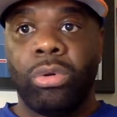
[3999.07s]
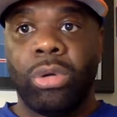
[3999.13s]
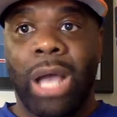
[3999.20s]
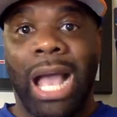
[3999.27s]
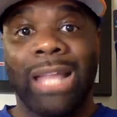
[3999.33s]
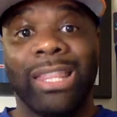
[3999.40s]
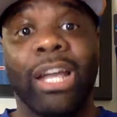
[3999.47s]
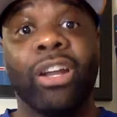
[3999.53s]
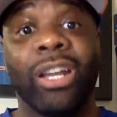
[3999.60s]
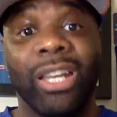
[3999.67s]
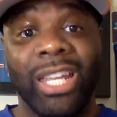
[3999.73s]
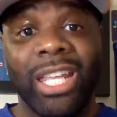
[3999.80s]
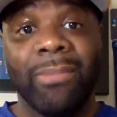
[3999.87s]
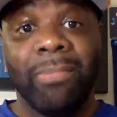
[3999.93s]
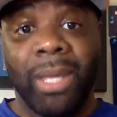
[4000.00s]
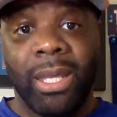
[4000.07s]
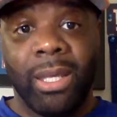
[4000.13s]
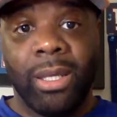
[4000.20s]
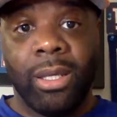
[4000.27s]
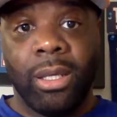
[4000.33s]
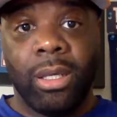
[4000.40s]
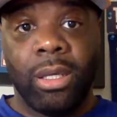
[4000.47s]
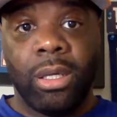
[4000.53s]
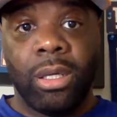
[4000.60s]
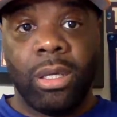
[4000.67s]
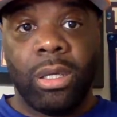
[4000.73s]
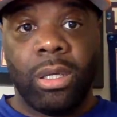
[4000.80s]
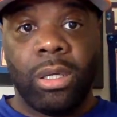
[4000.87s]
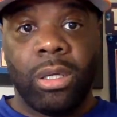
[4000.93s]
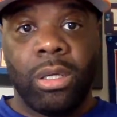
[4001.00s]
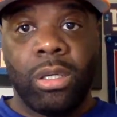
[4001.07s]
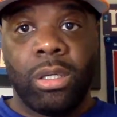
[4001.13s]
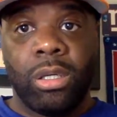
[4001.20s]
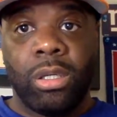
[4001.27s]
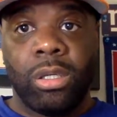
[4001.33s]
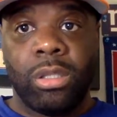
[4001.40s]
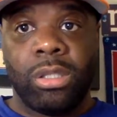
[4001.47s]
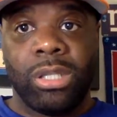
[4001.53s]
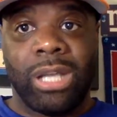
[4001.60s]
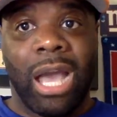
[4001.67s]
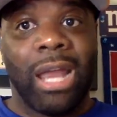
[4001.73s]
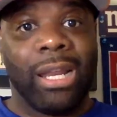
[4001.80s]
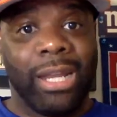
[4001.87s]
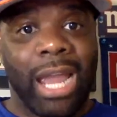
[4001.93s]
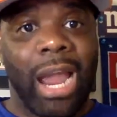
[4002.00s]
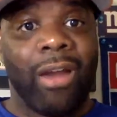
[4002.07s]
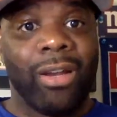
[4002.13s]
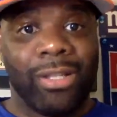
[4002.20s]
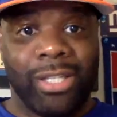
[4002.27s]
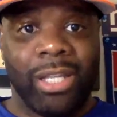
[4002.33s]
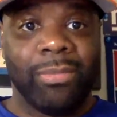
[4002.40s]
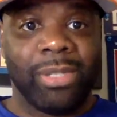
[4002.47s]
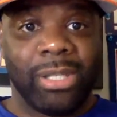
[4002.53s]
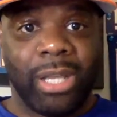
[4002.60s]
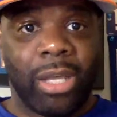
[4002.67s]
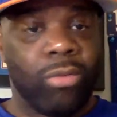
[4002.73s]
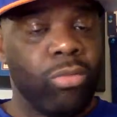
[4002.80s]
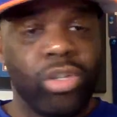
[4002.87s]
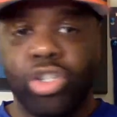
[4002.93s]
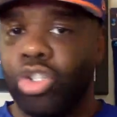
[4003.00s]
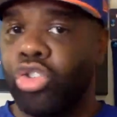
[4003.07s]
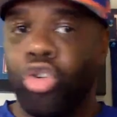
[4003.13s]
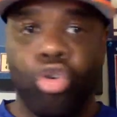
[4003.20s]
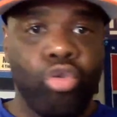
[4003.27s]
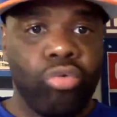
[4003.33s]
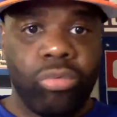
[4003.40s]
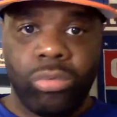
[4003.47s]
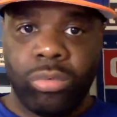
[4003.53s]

All right, they're gonna need me to kind of carry the team tonight, which is cool.